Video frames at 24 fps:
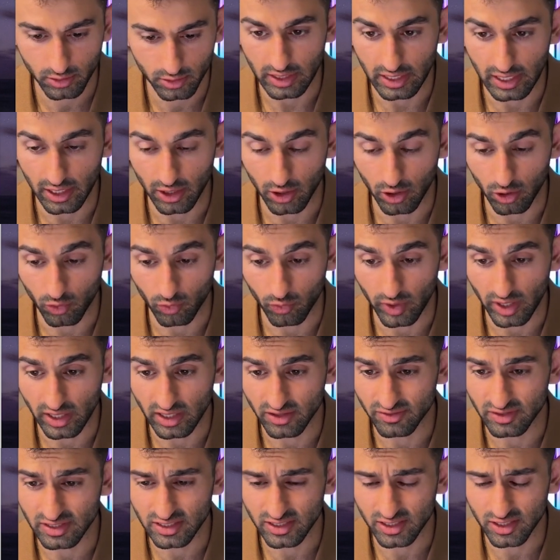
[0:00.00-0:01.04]
We get our
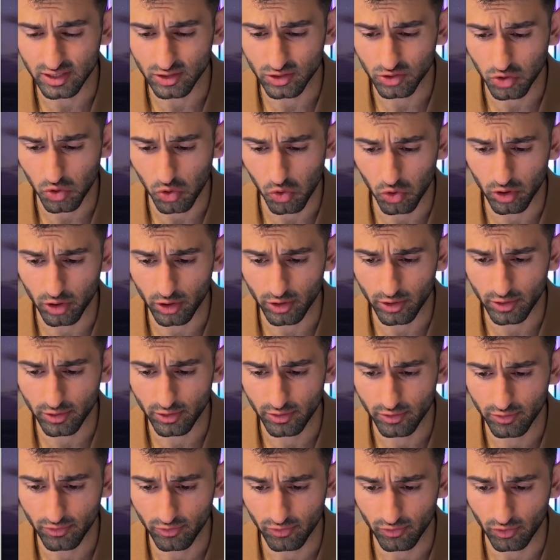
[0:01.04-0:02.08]
relevancy
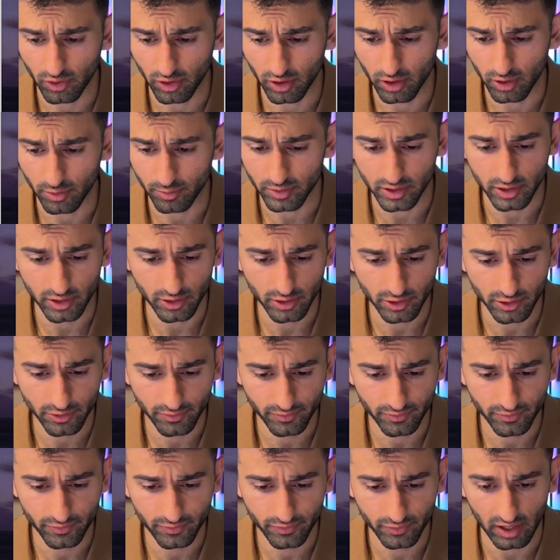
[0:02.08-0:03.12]
score from
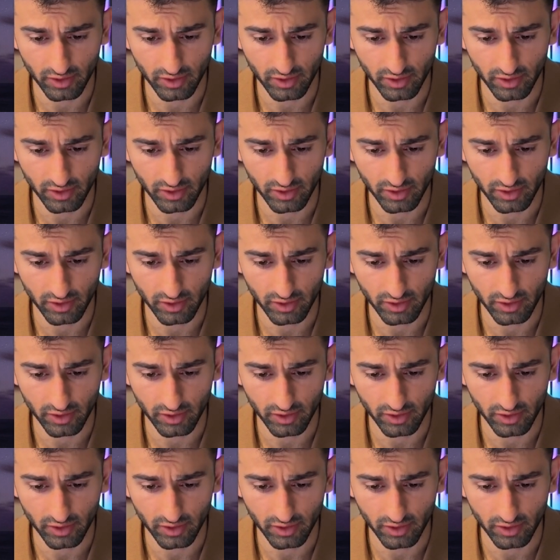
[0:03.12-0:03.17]
here.